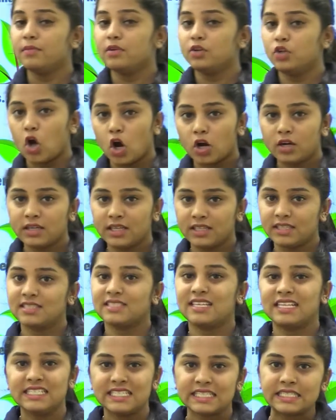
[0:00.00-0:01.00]
doctors
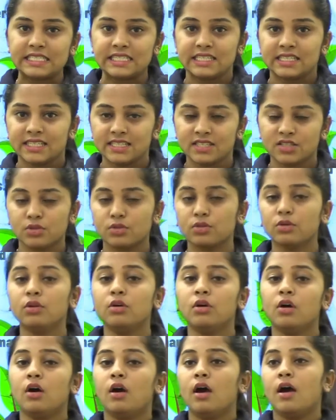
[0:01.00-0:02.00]
suggest us to
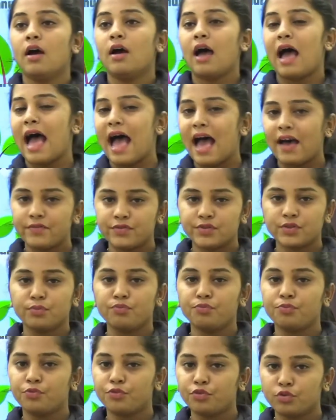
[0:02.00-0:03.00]
have
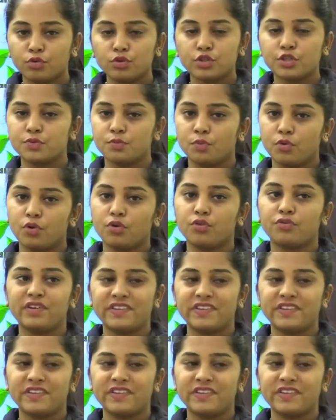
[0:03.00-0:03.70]
some fruits more,